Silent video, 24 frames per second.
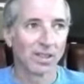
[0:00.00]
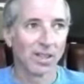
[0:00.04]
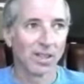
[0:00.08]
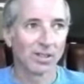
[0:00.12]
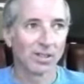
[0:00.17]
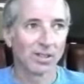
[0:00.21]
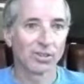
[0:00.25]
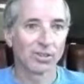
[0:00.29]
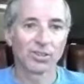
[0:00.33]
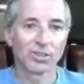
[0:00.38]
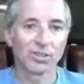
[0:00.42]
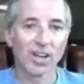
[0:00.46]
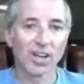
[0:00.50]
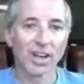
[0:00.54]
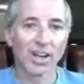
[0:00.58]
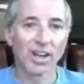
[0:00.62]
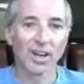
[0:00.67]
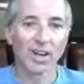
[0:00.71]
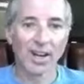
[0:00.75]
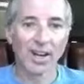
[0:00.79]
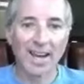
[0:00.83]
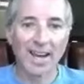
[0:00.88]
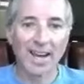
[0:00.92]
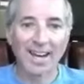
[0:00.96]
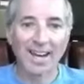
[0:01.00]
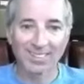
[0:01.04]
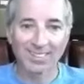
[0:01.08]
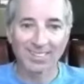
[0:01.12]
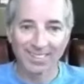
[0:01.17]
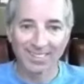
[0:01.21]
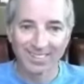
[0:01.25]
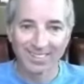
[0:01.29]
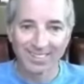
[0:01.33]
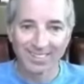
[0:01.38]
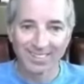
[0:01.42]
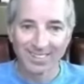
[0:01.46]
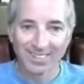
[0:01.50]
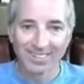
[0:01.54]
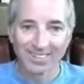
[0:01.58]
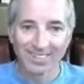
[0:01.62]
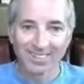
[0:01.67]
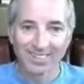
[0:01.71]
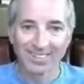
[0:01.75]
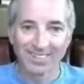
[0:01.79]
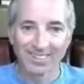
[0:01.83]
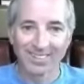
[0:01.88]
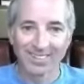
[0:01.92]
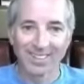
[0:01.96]
stare at
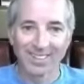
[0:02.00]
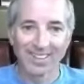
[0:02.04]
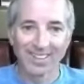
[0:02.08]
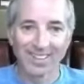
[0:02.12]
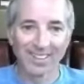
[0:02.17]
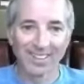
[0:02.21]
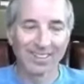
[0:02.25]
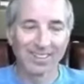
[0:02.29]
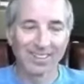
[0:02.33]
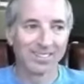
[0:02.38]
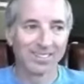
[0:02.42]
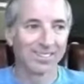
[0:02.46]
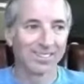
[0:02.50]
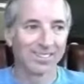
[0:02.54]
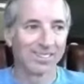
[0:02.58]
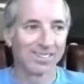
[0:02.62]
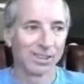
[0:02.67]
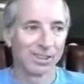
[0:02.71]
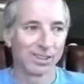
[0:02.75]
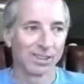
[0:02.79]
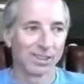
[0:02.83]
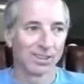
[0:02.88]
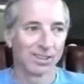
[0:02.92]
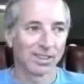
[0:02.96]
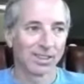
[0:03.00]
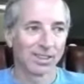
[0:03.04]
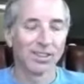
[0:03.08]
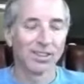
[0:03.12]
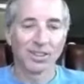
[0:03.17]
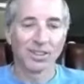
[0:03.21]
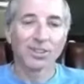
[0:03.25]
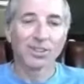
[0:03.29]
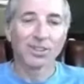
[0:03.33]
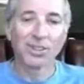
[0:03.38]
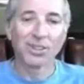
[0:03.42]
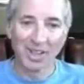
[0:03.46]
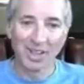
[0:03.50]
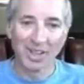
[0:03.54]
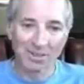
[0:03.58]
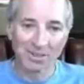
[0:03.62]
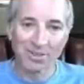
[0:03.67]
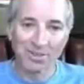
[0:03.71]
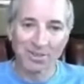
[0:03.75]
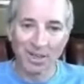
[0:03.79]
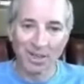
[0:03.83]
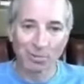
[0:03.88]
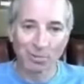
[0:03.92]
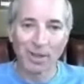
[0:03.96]
the condition I
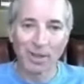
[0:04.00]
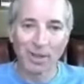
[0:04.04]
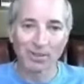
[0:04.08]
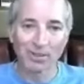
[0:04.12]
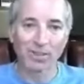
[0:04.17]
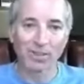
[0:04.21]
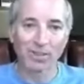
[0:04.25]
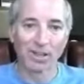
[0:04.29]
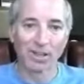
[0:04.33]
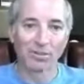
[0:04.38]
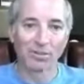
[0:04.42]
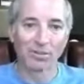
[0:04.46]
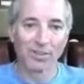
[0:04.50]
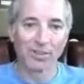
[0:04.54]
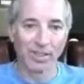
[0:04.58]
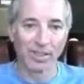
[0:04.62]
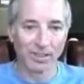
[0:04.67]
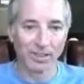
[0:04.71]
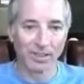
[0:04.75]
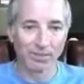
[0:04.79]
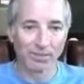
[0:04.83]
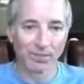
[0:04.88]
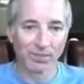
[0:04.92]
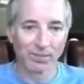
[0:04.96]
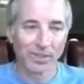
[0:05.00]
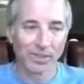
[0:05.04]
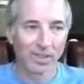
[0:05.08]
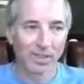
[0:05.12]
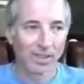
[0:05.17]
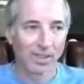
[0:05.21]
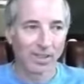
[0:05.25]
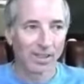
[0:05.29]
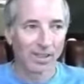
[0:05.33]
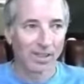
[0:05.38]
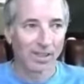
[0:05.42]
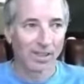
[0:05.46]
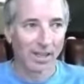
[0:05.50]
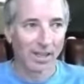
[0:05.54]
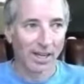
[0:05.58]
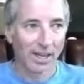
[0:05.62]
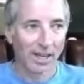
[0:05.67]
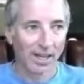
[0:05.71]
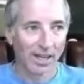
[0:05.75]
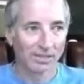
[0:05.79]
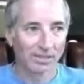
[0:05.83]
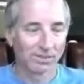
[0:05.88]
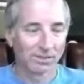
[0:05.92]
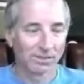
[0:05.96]
found myself in
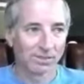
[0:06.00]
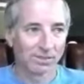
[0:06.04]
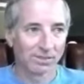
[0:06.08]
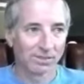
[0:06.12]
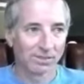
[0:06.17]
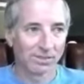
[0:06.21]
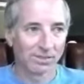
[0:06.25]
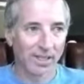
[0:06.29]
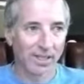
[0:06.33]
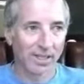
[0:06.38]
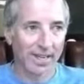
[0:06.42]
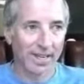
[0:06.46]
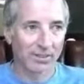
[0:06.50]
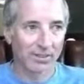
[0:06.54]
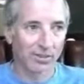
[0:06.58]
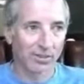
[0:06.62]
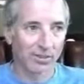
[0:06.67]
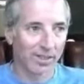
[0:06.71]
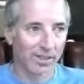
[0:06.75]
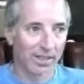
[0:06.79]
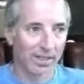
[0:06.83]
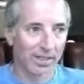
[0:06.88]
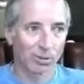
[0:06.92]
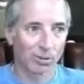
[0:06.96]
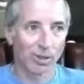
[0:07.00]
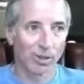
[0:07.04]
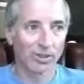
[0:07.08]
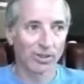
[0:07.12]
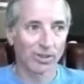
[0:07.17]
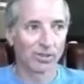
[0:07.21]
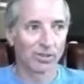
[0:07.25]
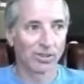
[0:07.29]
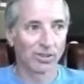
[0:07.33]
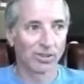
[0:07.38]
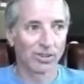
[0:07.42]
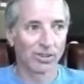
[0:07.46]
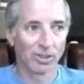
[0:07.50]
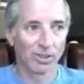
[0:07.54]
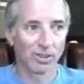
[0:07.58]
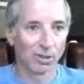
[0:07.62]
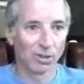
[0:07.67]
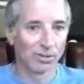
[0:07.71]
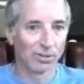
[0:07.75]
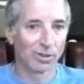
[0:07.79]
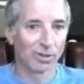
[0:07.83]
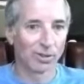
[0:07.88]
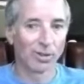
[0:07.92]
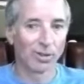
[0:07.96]
and ask that question
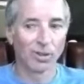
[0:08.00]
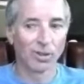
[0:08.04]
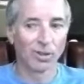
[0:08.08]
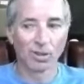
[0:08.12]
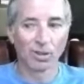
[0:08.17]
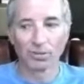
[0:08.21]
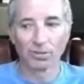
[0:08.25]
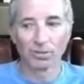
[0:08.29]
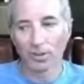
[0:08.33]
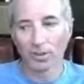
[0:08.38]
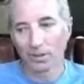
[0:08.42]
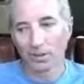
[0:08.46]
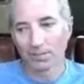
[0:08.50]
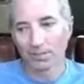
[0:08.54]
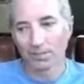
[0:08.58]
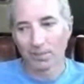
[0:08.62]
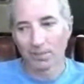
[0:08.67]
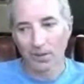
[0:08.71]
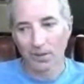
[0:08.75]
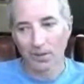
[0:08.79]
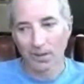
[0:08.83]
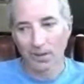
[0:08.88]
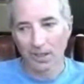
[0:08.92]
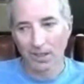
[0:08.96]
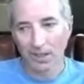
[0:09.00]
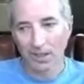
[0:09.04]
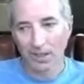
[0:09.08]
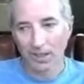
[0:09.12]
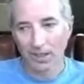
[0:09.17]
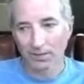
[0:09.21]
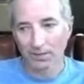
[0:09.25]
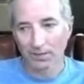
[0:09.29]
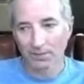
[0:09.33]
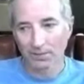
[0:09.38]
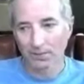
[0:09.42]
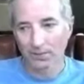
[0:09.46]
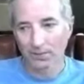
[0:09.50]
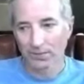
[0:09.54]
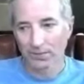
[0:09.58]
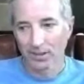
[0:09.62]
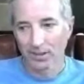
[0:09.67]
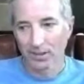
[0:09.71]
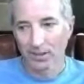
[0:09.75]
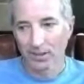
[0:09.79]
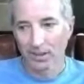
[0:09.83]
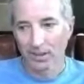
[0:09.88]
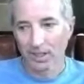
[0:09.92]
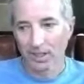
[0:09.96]
over and over.
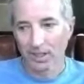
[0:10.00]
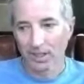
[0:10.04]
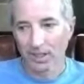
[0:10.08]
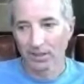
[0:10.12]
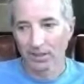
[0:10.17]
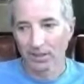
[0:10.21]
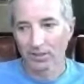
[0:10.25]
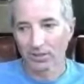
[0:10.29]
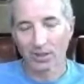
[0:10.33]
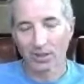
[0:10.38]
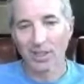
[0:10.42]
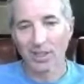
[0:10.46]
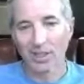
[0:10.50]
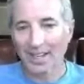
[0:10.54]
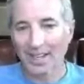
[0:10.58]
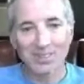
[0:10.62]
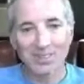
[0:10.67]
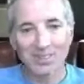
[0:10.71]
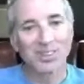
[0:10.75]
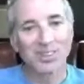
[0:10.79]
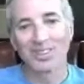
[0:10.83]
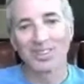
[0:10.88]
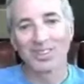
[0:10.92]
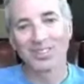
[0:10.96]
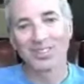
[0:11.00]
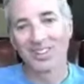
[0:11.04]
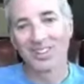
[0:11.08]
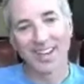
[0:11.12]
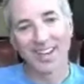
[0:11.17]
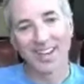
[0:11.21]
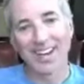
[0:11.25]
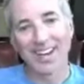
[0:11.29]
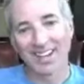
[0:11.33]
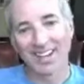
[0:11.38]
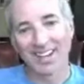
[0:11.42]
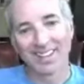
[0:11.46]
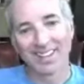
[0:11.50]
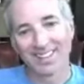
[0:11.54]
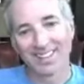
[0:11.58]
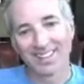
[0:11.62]
And I still ask it today.